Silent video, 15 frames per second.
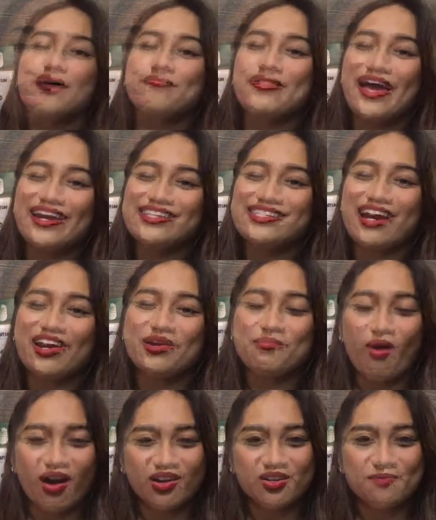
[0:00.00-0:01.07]
Planetary
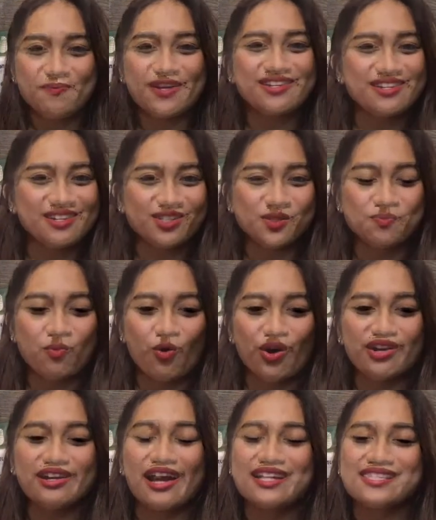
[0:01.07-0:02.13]
model by Niels
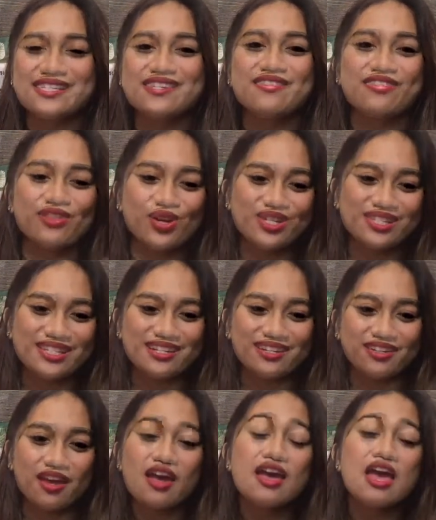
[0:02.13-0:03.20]
Bohr,
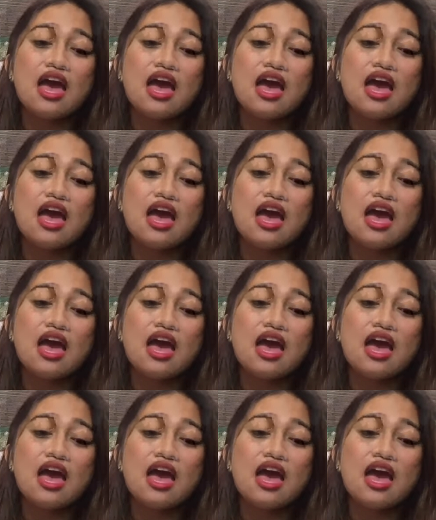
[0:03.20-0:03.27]
1913.